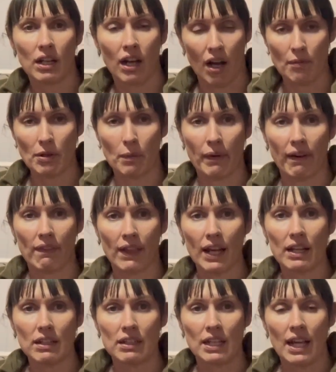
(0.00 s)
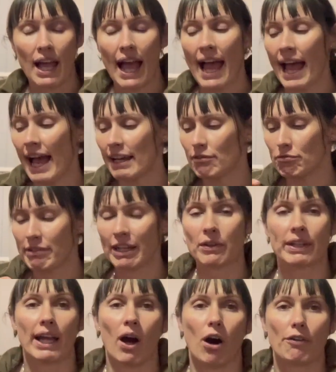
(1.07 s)
I'm not wearing that. And wiggled
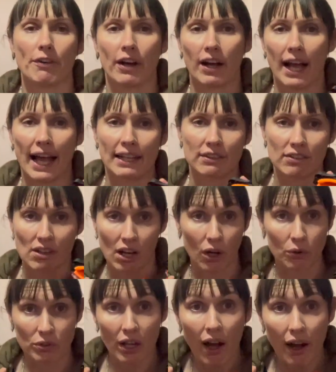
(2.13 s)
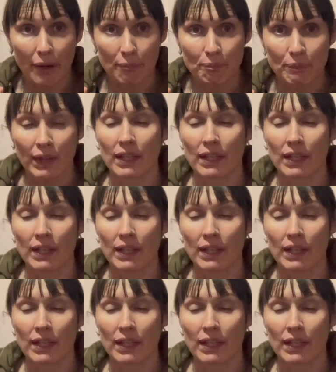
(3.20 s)
it off her hands the whole time.